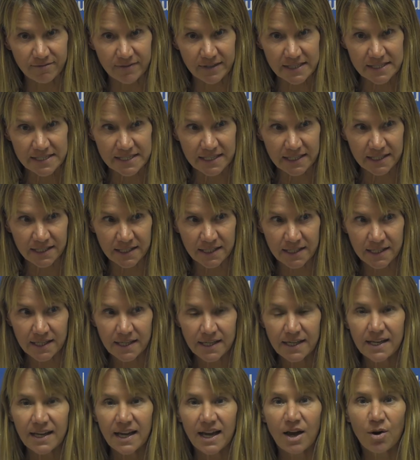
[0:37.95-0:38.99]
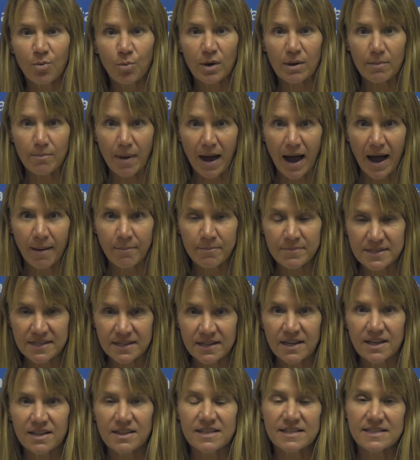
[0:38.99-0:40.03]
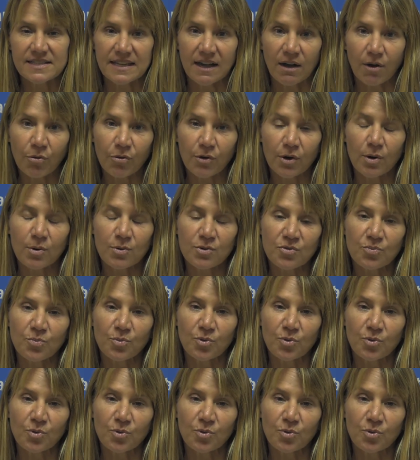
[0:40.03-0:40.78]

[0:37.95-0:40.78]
Vincent, and we mapped the South Coast